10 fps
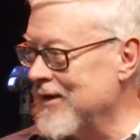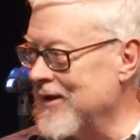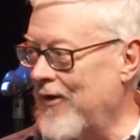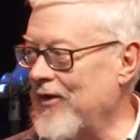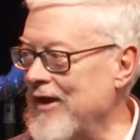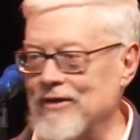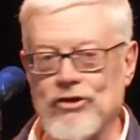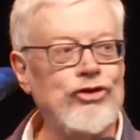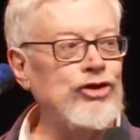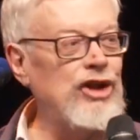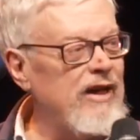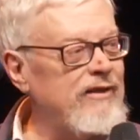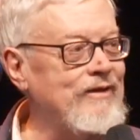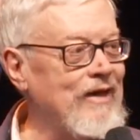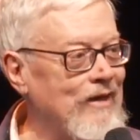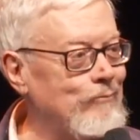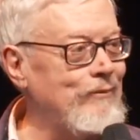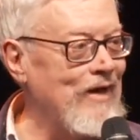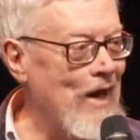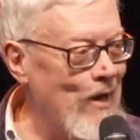And they just chased him
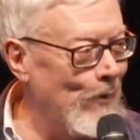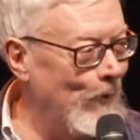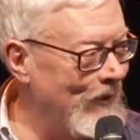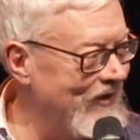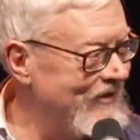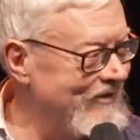down.